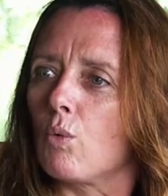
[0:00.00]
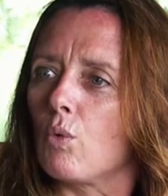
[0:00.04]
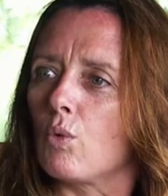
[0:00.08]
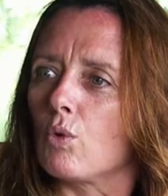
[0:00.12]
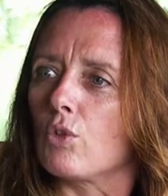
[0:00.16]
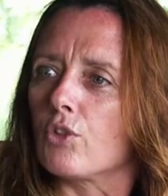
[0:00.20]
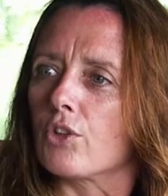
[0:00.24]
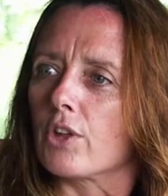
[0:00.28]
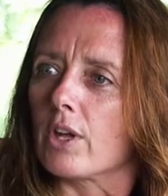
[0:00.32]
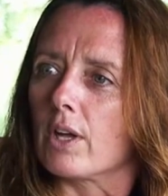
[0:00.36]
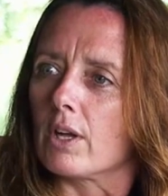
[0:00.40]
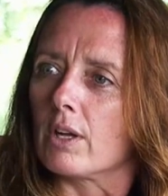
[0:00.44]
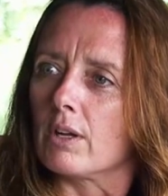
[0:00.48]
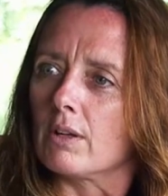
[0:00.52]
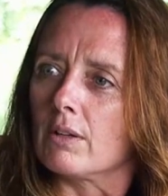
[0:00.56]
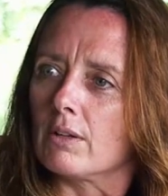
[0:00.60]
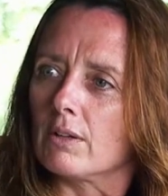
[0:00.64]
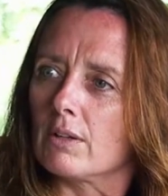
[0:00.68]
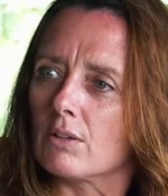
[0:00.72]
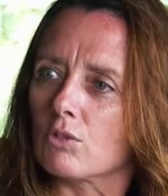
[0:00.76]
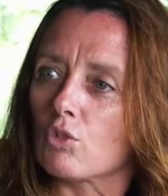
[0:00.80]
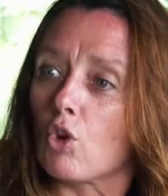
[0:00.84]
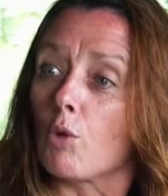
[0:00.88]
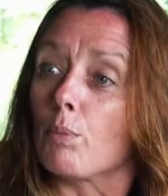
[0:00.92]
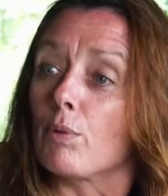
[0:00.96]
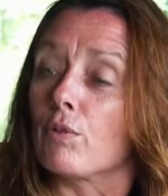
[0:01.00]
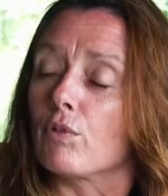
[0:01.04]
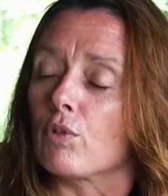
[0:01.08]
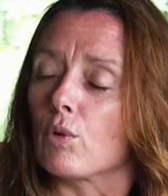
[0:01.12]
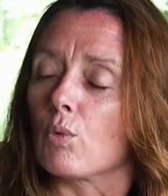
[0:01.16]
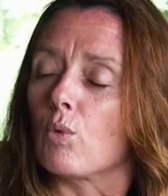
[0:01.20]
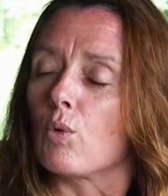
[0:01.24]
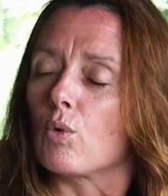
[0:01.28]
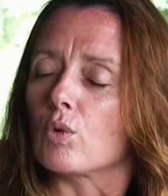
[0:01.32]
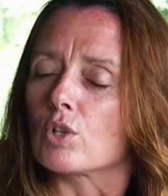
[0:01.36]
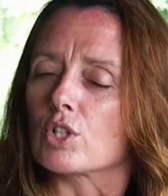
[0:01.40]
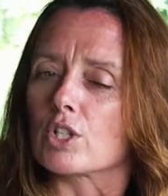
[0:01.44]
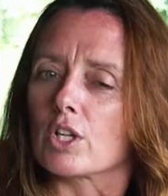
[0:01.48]
water, top of the
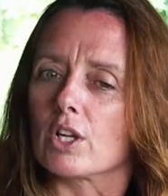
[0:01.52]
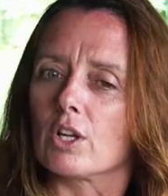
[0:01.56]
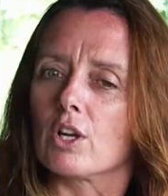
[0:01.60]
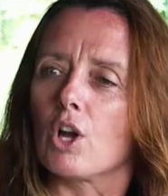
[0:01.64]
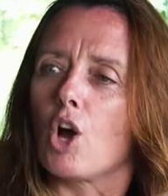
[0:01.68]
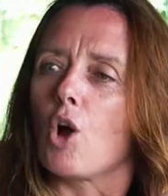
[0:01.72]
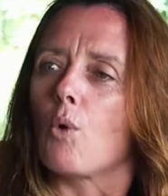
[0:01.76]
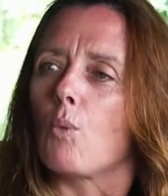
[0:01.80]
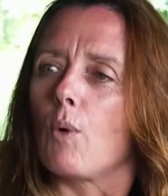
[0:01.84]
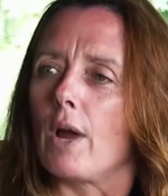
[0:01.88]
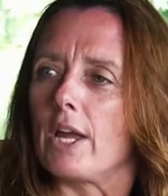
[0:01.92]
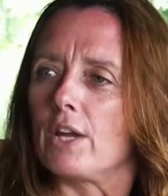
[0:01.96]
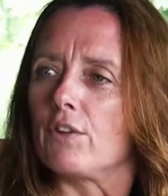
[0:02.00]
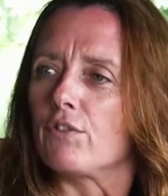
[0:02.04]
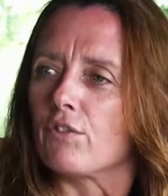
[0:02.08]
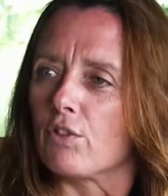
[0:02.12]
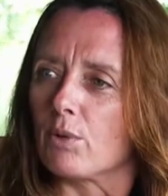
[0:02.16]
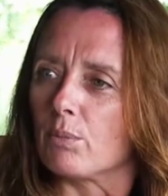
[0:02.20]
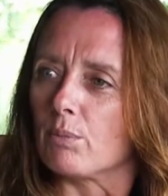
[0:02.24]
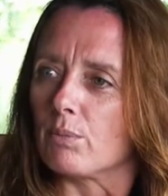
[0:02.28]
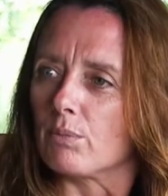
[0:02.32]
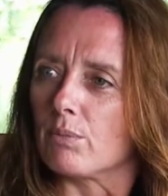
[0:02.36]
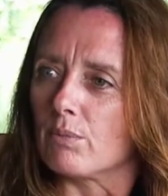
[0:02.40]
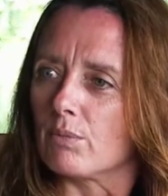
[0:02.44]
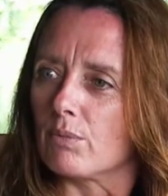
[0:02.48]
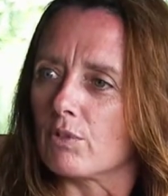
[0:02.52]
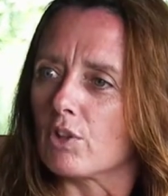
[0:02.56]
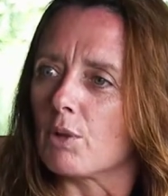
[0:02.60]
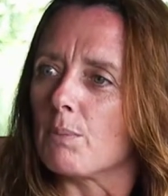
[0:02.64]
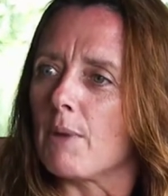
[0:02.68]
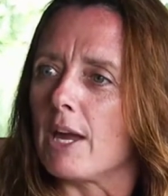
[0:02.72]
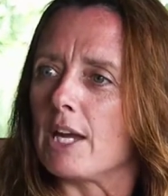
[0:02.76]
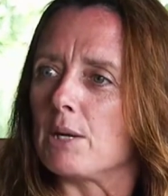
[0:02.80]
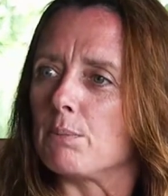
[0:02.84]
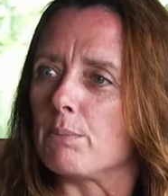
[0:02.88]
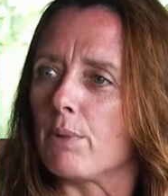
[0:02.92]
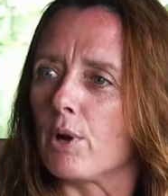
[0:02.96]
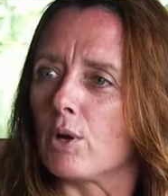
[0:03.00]
water, away from the
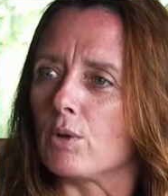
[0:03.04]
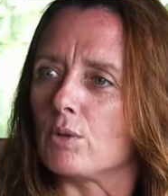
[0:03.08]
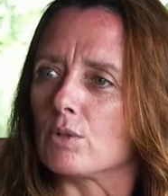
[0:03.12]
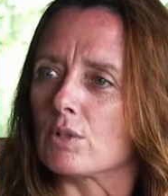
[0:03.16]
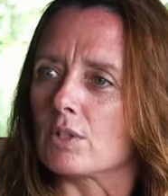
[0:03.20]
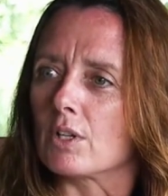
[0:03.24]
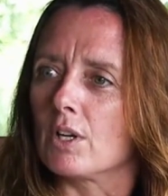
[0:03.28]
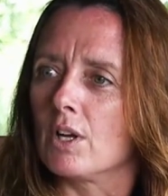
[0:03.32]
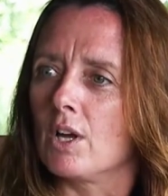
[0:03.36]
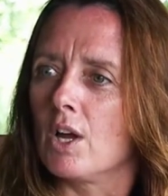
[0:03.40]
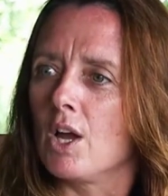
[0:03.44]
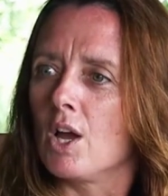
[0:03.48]
main boat.